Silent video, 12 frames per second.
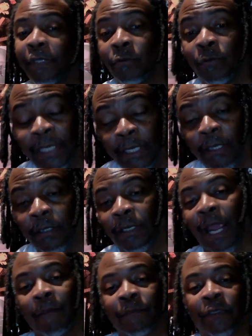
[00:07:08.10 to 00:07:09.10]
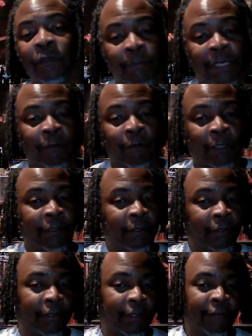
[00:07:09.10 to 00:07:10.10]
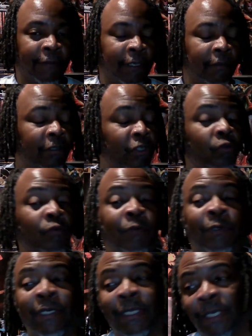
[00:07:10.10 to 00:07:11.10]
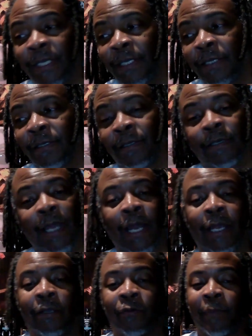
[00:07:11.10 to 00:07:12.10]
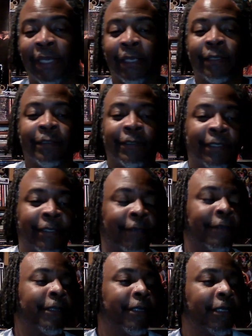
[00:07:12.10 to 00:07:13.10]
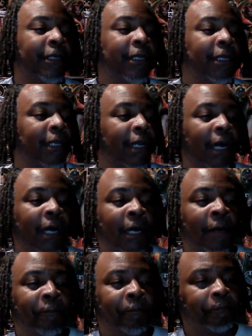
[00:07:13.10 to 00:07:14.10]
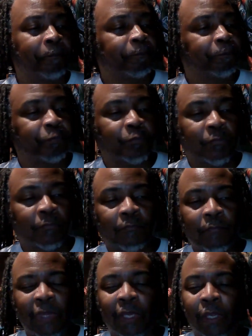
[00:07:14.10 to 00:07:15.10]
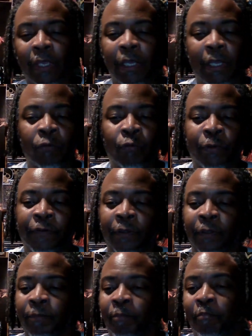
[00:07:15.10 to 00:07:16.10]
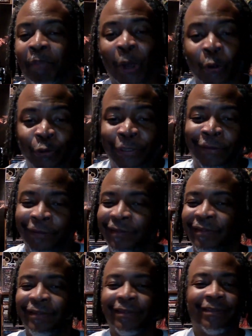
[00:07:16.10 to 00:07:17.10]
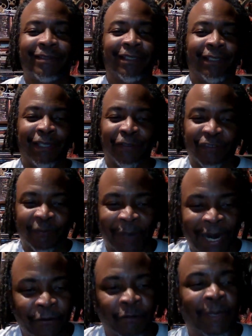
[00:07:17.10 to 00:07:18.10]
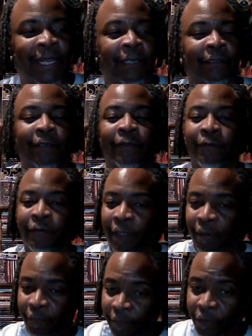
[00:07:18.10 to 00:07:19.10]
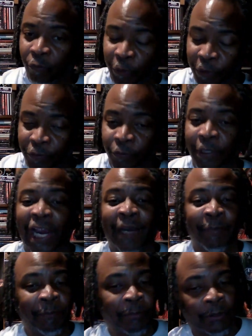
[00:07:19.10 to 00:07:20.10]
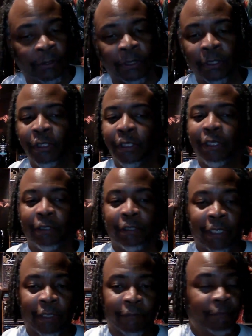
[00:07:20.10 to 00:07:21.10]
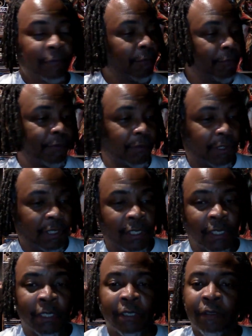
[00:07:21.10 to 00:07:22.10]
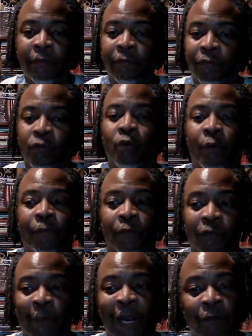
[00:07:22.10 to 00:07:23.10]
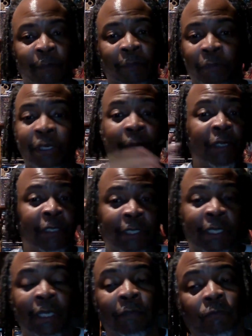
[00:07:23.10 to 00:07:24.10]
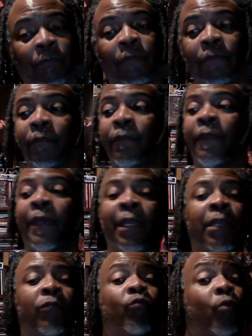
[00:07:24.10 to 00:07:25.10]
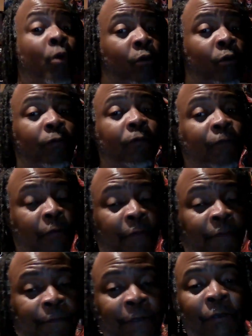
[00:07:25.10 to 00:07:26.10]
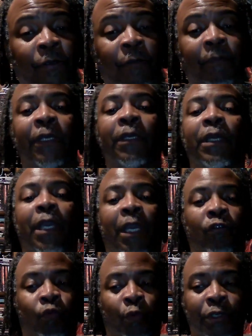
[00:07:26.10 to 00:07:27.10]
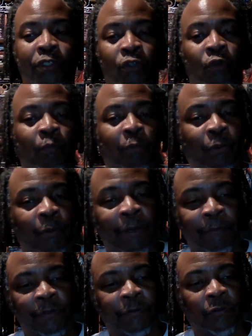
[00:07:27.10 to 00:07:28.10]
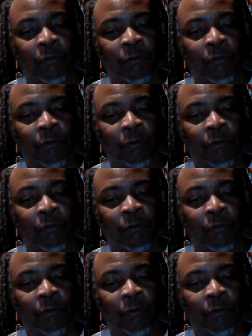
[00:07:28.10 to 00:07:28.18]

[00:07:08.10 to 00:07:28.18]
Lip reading: You needed Captain America in there. You needed Iron Man in there. It was a bonus to get Spider-Man because, yeah, the original comic book, yeah, there was a key story for Spider-Man. But, I mean, again, they wrote for the film an original premise.